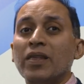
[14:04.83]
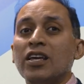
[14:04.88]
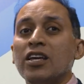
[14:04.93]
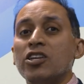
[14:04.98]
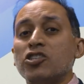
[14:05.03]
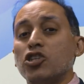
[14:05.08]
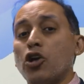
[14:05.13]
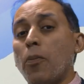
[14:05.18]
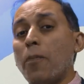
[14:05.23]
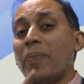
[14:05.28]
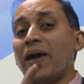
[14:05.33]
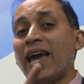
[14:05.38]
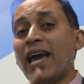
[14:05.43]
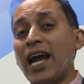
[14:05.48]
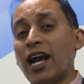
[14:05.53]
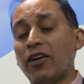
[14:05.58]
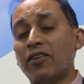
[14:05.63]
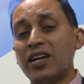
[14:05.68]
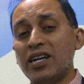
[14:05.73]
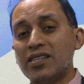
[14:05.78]
So
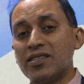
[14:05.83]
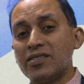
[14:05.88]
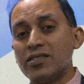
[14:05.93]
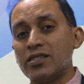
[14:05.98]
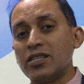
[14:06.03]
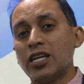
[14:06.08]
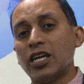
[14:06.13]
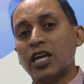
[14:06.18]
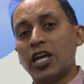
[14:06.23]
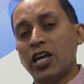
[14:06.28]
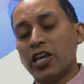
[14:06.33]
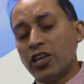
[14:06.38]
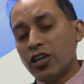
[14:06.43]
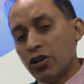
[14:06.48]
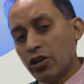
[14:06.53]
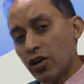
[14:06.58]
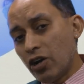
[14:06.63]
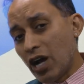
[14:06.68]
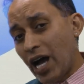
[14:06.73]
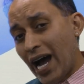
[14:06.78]
parents,
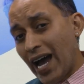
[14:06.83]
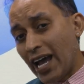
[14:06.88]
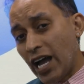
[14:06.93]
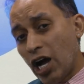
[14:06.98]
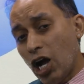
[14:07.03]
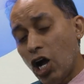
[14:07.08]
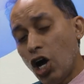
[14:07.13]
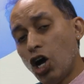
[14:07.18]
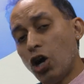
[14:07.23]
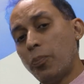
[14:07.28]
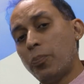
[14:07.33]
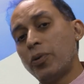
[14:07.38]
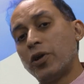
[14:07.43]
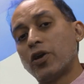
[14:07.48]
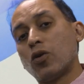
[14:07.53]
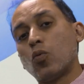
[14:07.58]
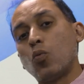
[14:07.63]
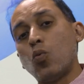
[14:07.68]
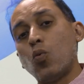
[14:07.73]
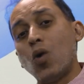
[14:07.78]
I hope
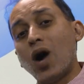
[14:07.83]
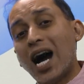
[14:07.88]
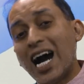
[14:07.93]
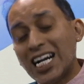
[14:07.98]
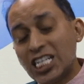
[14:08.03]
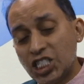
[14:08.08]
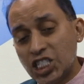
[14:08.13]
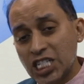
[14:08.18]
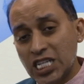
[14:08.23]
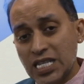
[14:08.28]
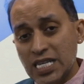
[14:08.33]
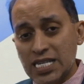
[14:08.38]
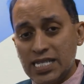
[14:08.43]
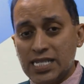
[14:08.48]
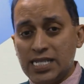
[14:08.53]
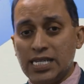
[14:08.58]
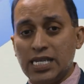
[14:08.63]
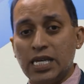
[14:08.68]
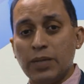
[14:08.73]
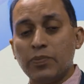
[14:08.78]
you're watching these
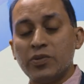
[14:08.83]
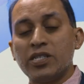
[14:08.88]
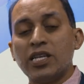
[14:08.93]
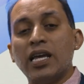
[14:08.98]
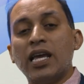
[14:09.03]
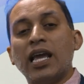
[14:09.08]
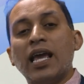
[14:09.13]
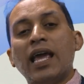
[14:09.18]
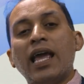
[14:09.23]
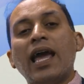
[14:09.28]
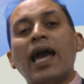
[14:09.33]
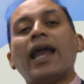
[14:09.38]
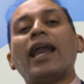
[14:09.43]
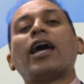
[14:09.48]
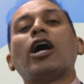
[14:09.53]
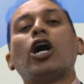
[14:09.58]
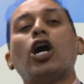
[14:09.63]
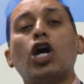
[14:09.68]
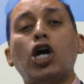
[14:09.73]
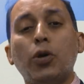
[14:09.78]
tips, and I
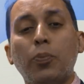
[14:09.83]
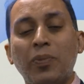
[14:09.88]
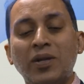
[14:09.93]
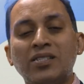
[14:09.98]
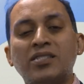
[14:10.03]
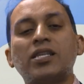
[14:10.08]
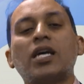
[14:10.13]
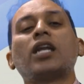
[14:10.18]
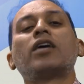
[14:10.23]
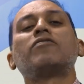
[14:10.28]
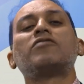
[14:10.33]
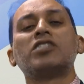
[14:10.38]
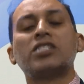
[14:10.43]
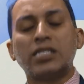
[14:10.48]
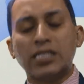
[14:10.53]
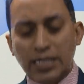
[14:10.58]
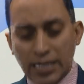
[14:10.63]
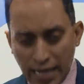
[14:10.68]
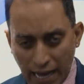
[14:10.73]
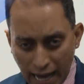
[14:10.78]
hope instead of just
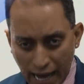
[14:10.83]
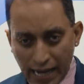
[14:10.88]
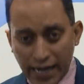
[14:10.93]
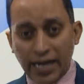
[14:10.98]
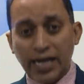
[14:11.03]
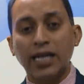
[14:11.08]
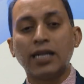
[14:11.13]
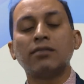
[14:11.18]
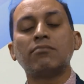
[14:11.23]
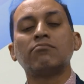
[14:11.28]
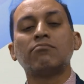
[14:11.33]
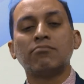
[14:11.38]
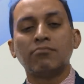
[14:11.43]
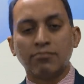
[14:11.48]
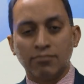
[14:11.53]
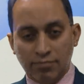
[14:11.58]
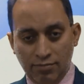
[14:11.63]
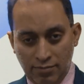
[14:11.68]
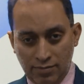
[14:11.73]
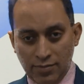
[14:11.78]
nodding
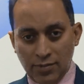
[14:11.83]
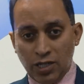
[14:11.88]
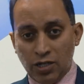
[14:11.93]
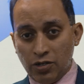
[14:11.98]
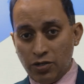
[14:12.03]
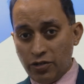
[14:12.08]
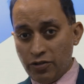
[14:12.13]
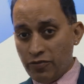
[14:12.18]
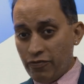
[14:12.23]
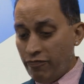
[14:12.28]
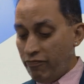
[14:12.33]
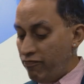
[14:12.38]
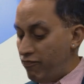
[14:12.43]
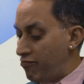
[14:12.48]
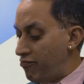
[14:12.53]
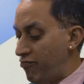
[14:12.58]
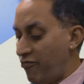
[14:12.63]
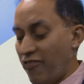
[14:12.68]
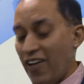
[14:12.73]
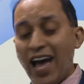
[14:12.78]
or
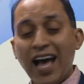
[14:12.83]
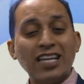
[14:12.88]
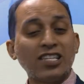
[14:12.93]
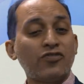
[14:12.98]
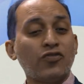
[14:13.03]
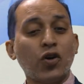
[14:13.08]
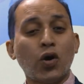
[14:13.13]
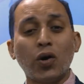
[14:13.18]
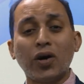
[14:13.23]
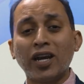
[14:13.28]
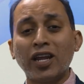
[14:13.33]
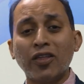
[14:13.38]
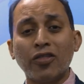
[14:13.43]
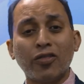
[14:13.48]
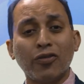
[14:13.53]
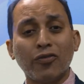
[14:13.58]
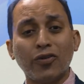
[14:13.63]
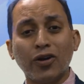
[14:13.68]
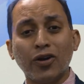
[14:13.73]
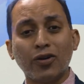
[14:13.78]
fast forwarding
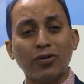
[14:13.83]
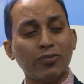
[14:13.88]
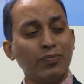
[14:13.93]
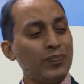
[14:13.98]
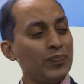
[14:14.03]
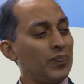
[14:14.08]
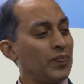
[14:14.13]
through,